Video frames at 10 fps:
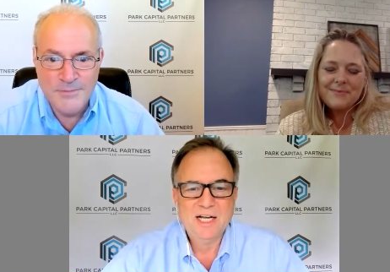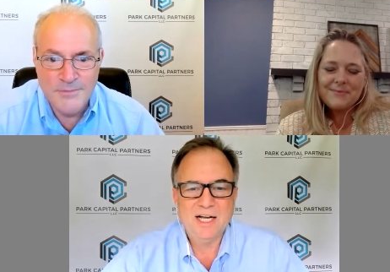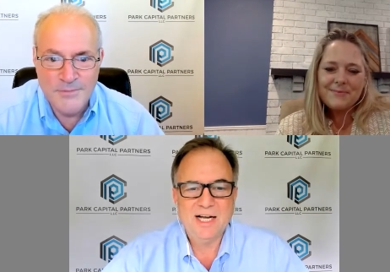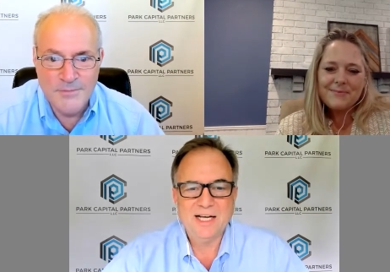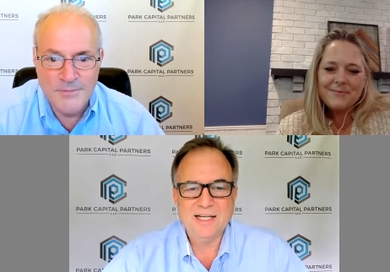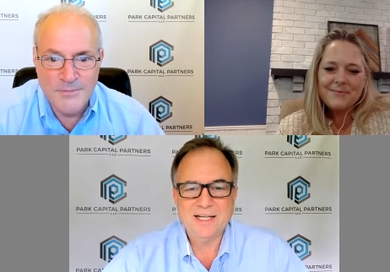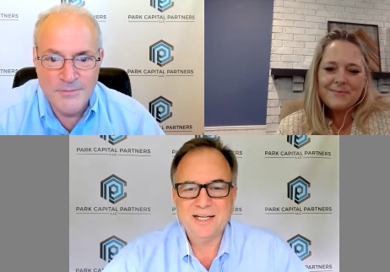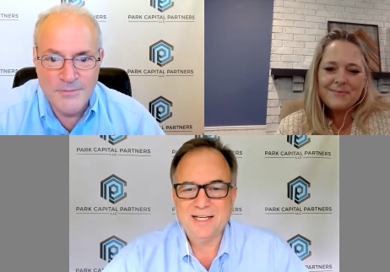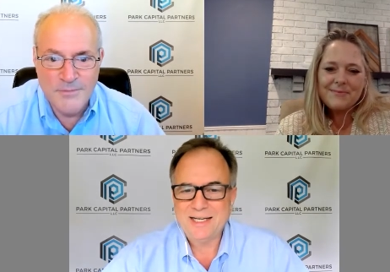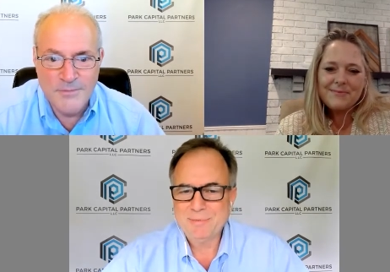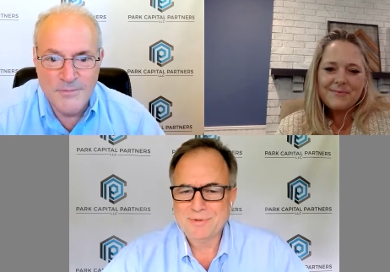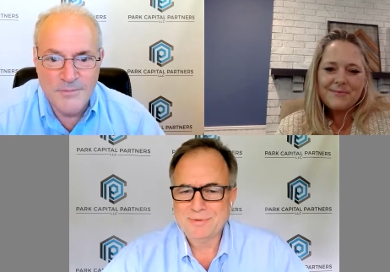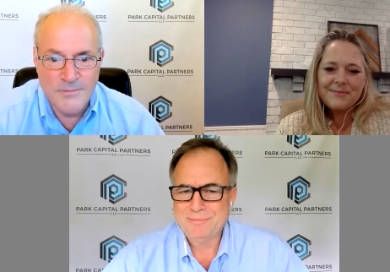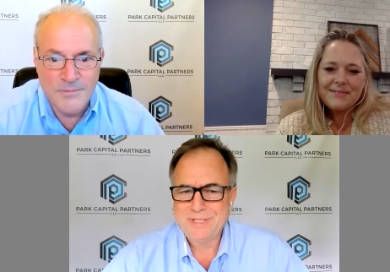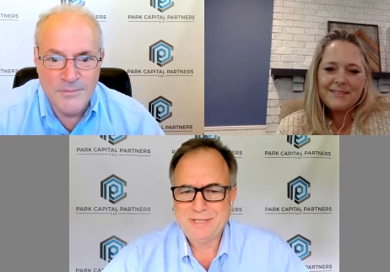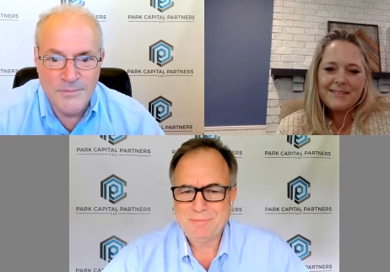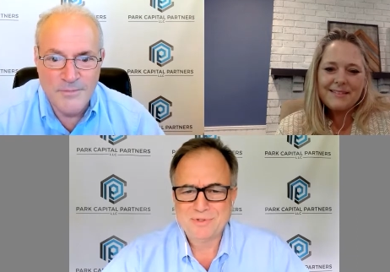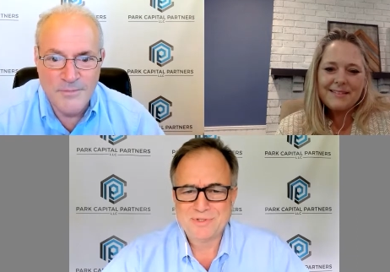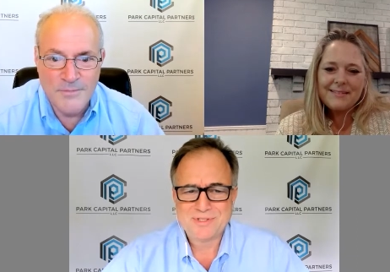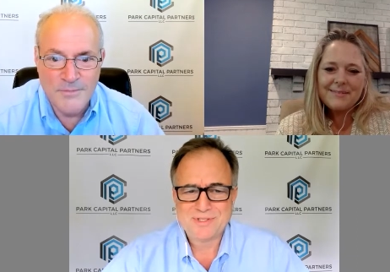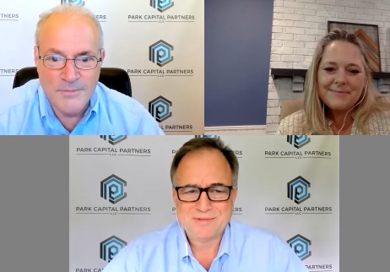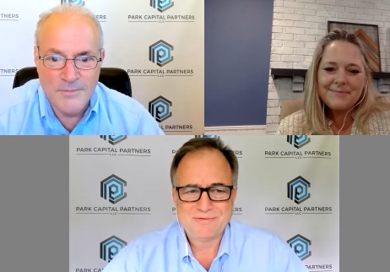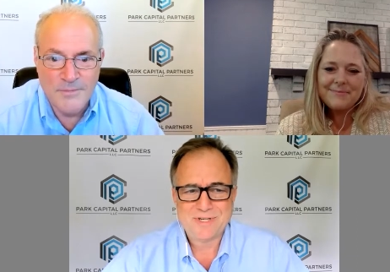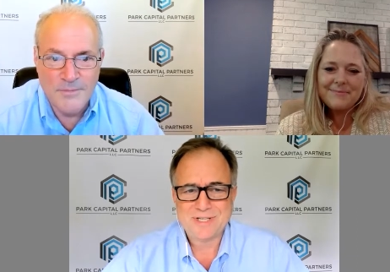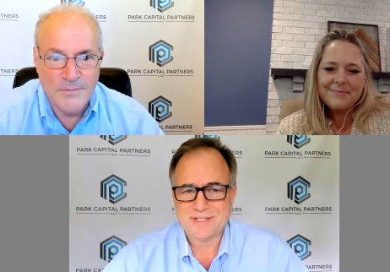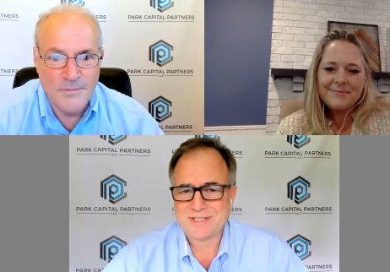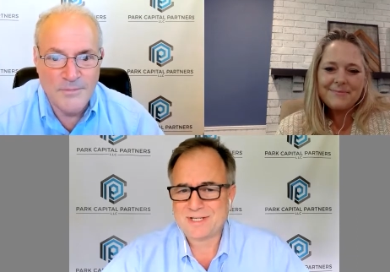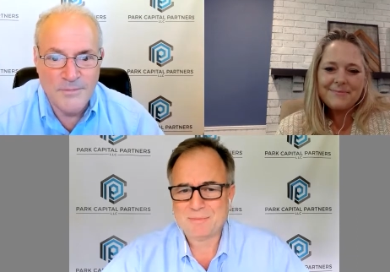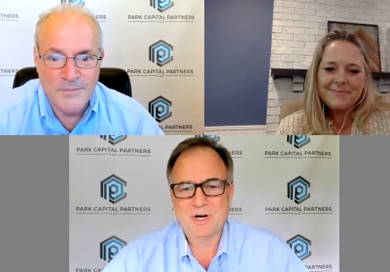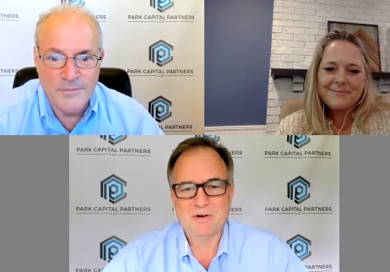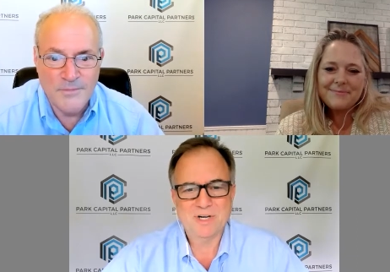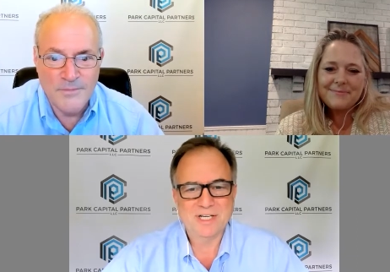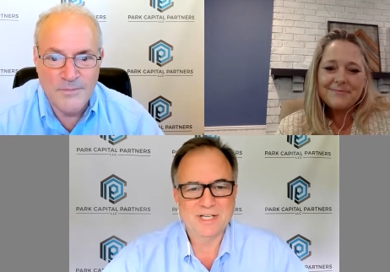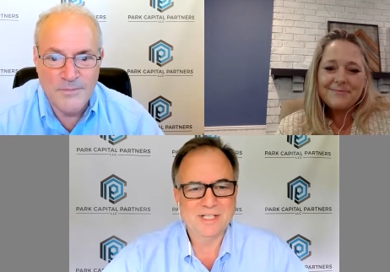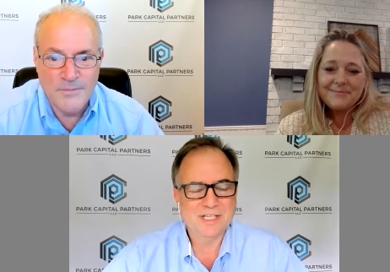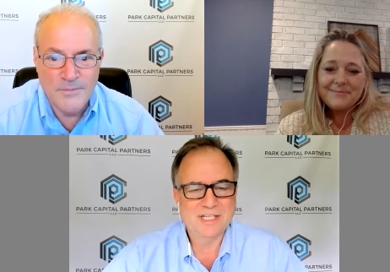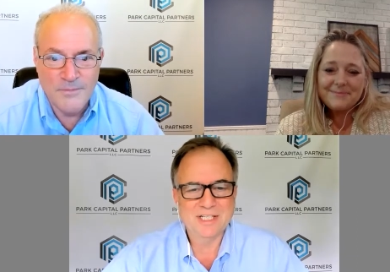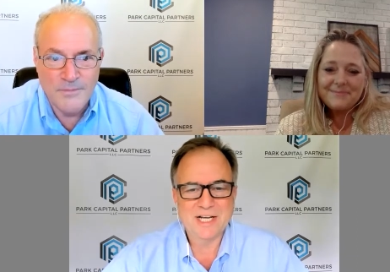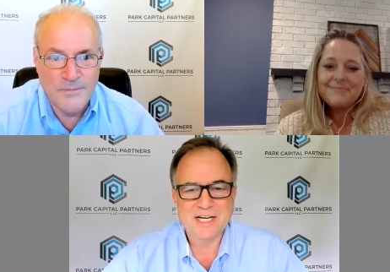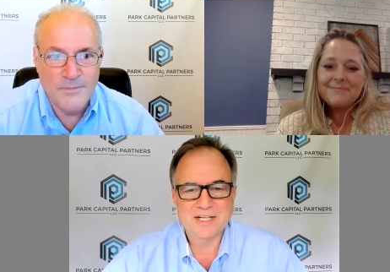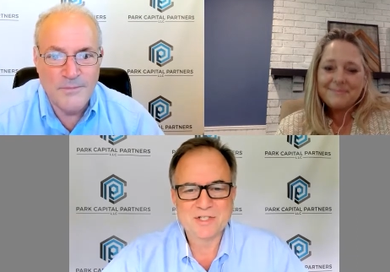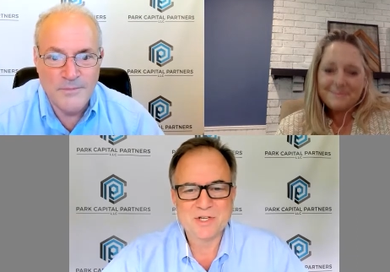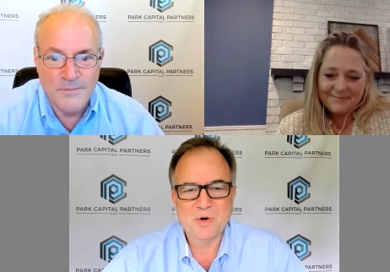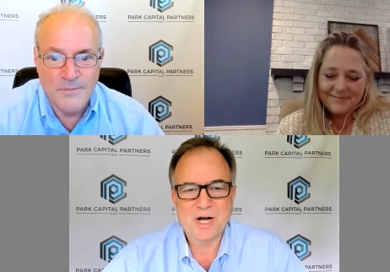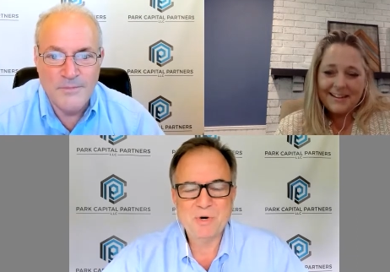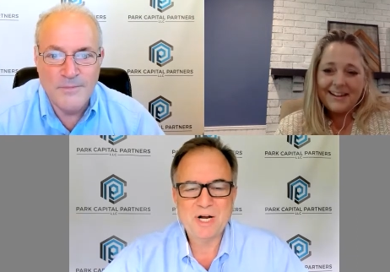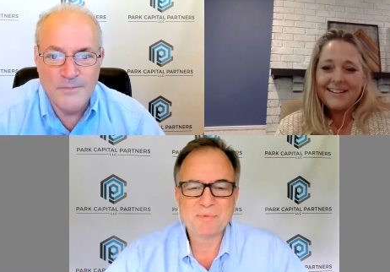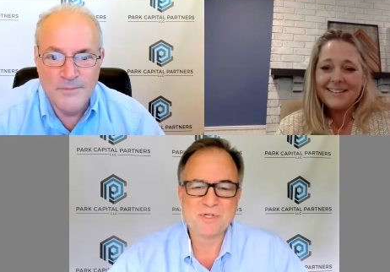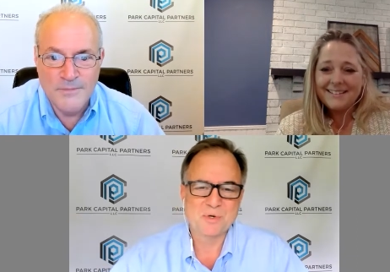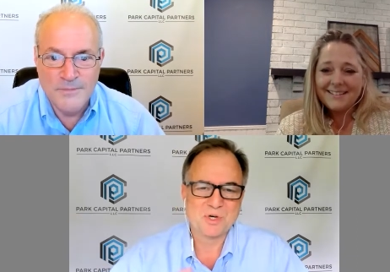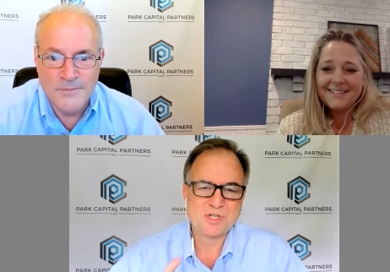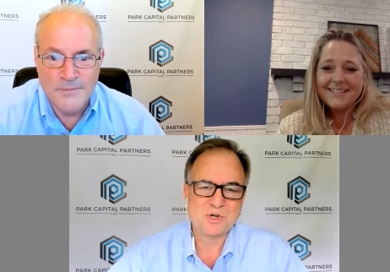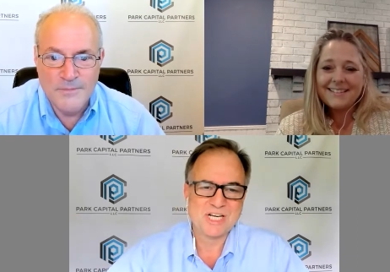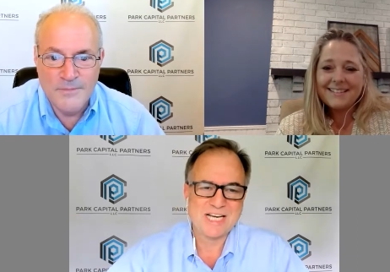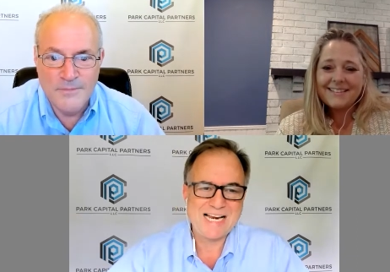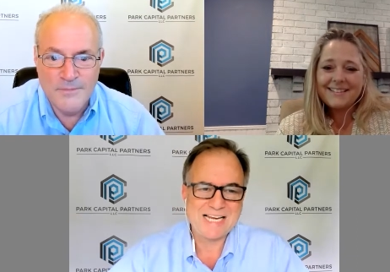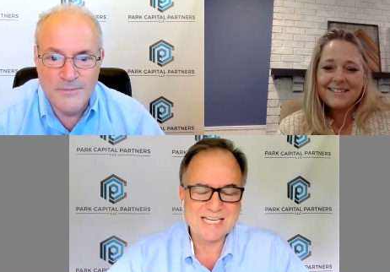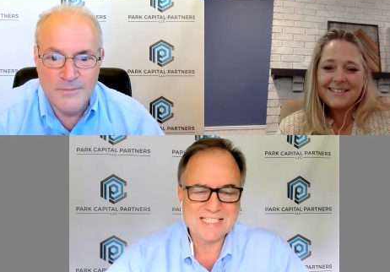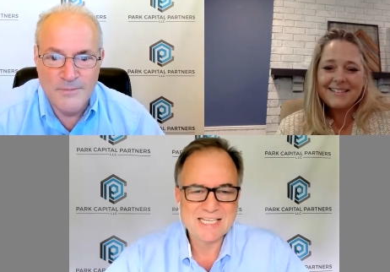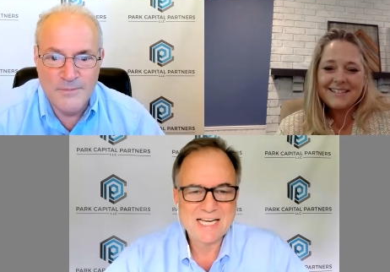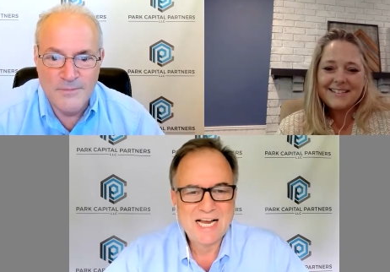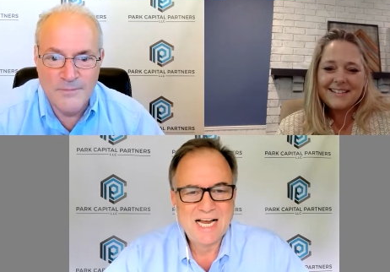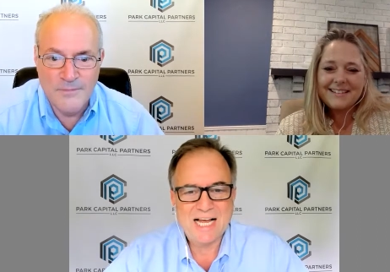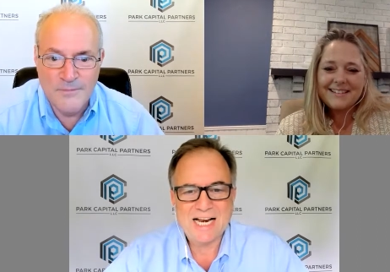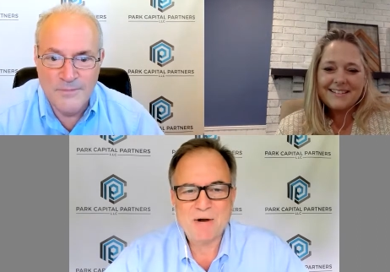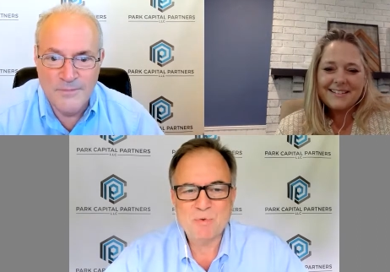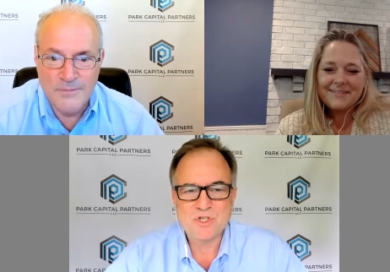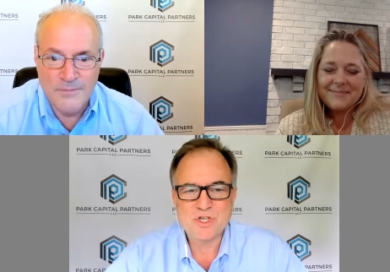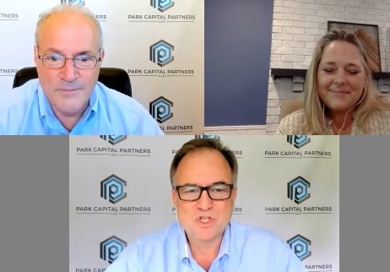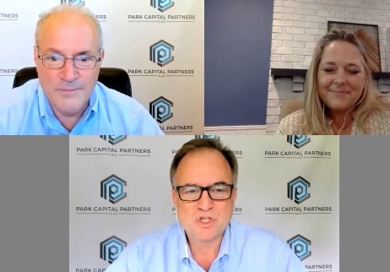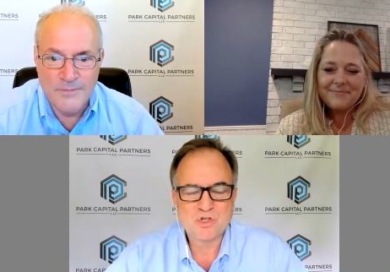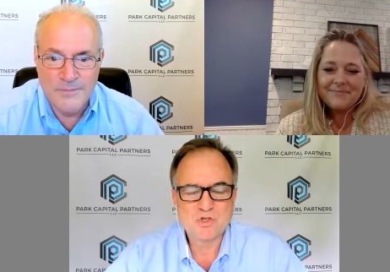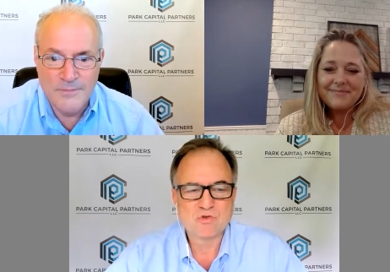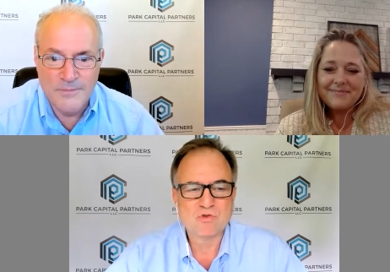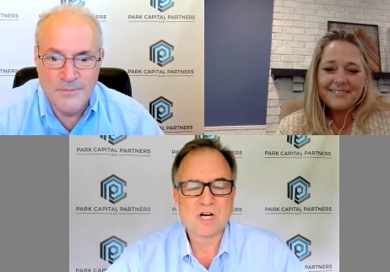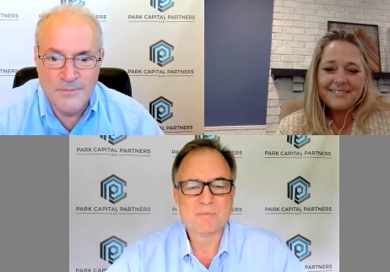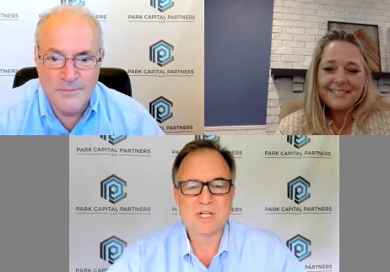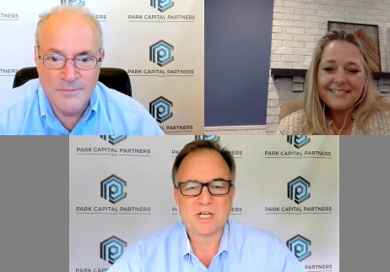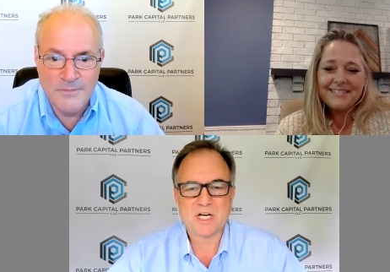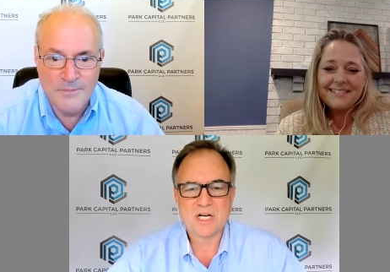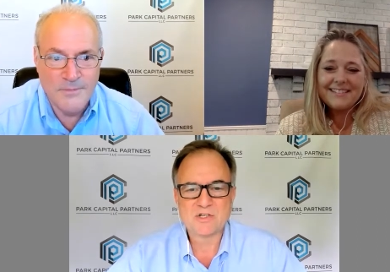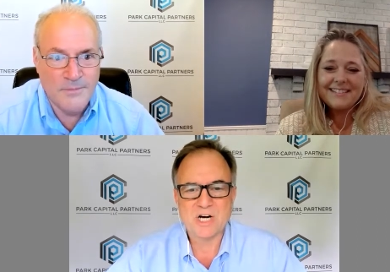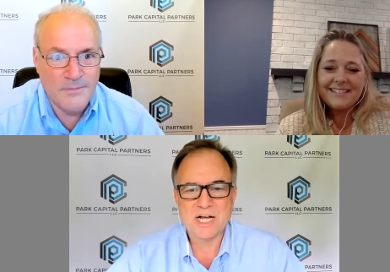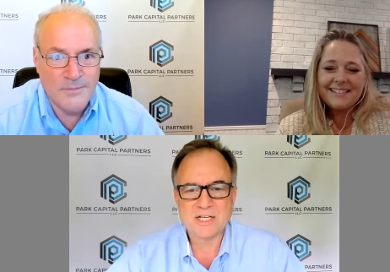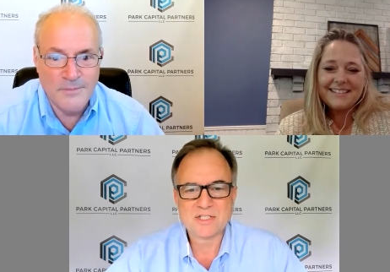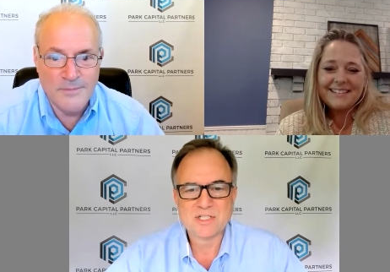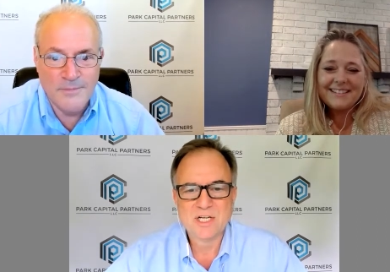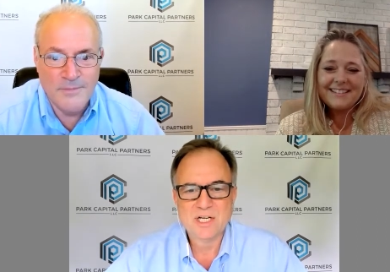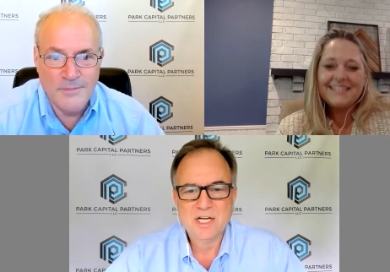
Speaker 1: and in April, mid April, it's in summer already in in Atlanta. So I went up to to Connecticut and I was just struck by the contrast.